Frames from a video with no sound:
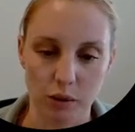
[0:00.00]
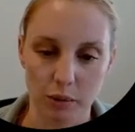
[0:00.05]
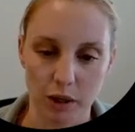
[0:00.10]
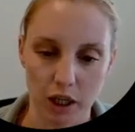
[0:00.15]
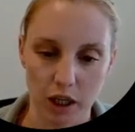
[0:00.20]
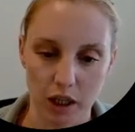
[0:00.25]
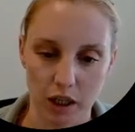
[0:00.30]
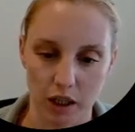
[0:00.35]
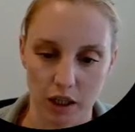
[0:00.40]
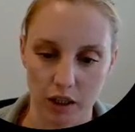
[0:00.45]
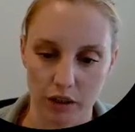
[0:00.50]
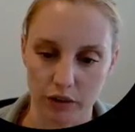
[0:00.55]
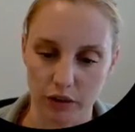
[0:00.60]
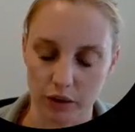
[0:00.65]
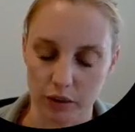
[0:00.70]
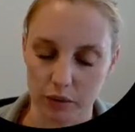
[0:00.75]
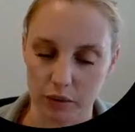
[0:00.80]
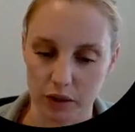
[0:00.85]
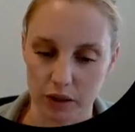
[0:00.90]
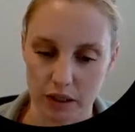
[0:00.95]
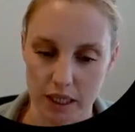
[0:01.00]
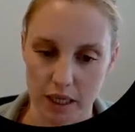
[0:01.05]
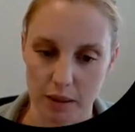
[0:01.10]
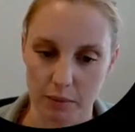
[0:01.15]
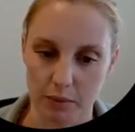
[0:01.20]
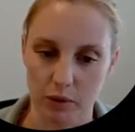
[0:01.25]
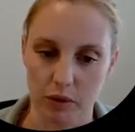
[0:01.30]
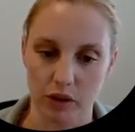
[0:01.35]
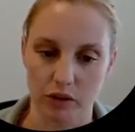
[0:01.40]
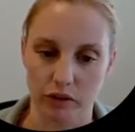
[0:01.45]
bar onto the work
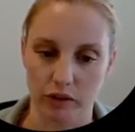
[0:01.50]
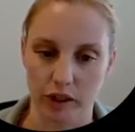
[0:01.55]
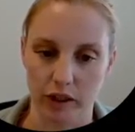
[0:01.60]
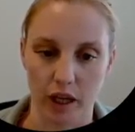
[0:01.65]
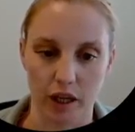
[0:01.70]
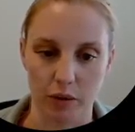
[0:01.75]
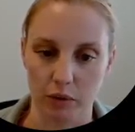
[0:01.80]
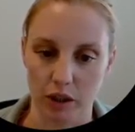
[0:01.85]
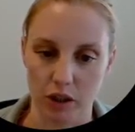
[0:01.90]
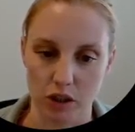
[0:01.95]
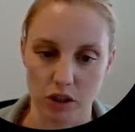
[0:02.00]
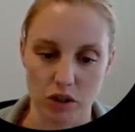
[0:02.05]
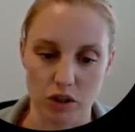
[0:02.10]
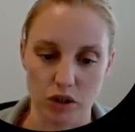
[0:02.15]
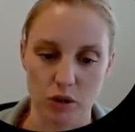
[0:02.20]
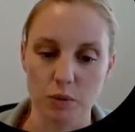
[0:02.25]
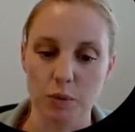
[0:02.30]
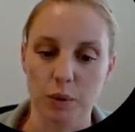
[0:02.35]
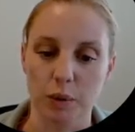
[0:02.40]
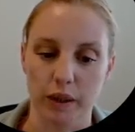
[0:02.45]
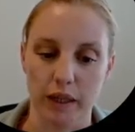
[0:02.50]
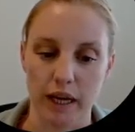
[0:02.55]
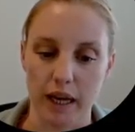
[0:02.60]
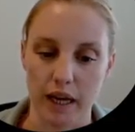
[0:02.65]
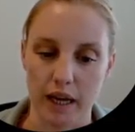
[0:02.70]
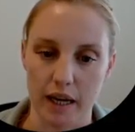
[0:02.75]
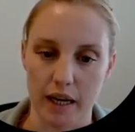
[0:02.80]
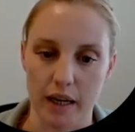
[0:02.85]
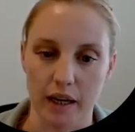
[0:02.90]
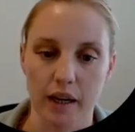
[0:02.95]
table, I just kind of want to
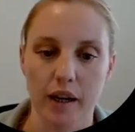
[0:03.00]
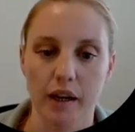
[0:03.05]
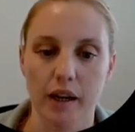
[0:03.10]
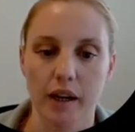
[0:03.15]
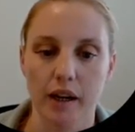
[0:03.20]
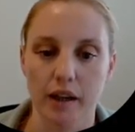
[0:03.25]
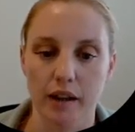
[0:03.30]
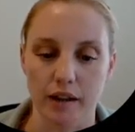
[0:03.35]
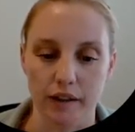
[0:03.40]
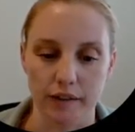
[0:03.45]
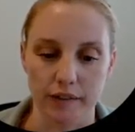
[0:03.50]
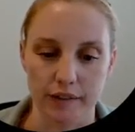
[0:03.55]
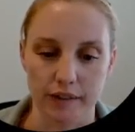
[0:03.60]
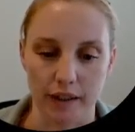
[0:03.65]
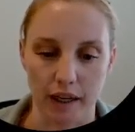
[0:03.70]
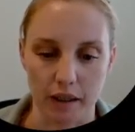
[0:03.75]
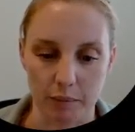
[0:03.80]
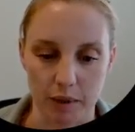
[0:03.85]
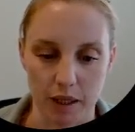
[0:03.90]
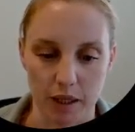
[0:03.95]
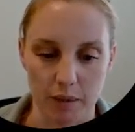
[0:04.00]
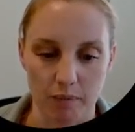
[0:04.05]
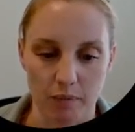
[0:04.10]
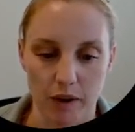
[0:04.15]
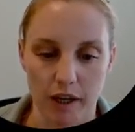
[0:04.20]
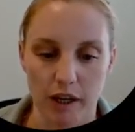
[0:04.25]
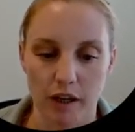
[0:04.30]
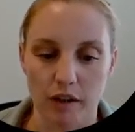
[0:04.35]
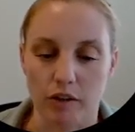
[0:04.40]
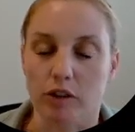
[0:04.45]
duplicate this segment.
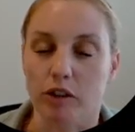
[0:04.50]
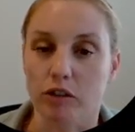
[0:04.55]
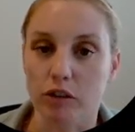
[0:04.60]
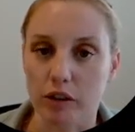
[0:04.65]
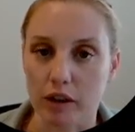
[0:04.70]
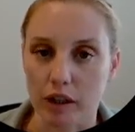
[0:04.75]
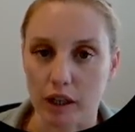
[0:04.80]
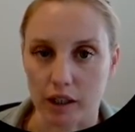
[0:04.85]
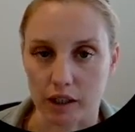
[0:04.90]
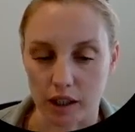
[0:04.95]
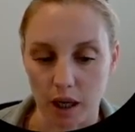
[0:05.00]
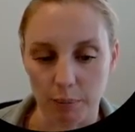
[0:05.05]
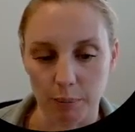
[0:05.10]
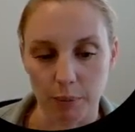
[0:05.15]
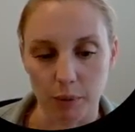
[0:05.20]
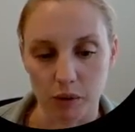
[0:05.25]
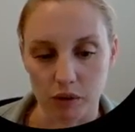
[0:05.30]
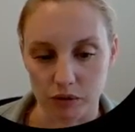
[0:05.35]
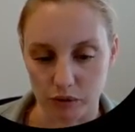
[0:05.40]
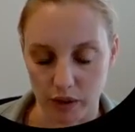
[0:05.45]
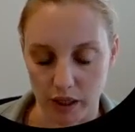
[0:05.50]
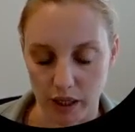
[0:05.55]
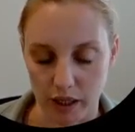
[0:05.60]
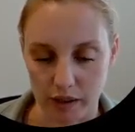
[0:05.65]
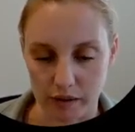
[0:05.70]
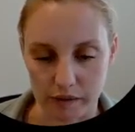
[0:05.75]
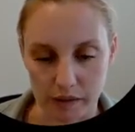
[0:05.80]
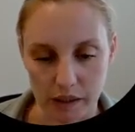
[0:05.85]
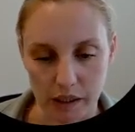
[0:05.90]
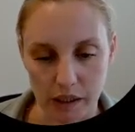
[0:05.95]
You can do that a couple of
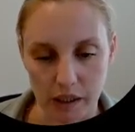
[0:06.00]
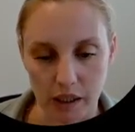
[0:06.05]
ways.